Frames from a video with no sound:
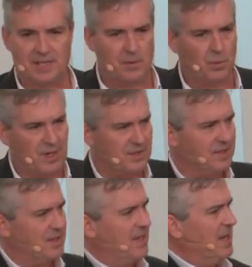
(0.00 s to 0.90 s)
It
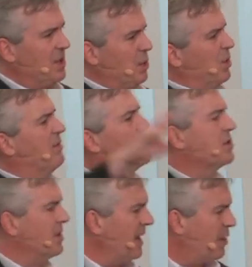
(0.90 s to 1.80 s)
wasn't
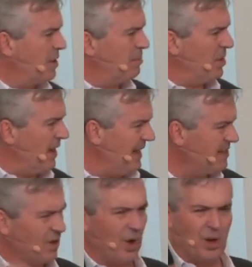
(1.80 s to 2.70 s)
universal. I couldn't apply it
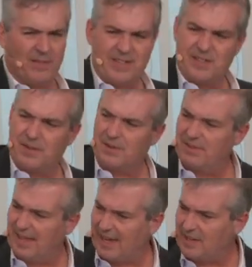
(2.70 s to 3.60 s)
to all of these other
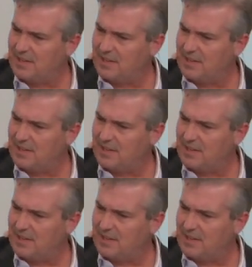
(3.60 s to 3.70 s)
things.